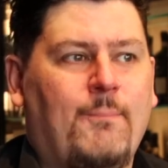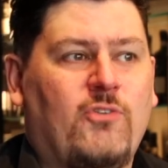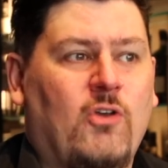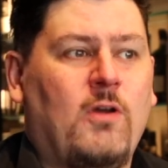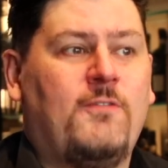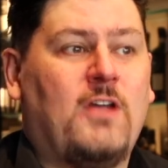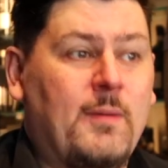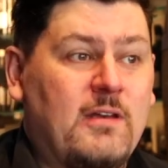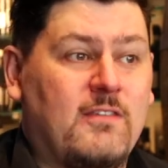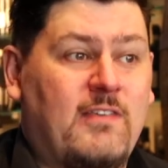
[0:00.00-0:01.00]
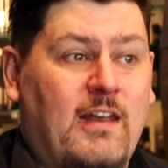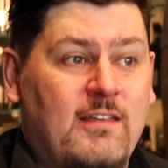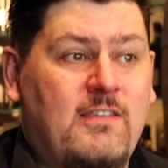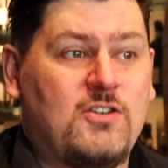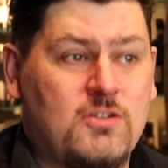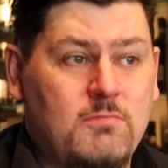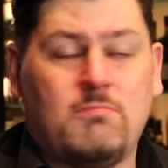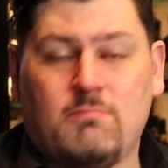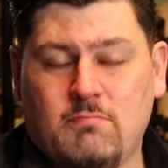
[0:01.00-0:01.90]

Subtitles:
So if you're coming to the Saturday session,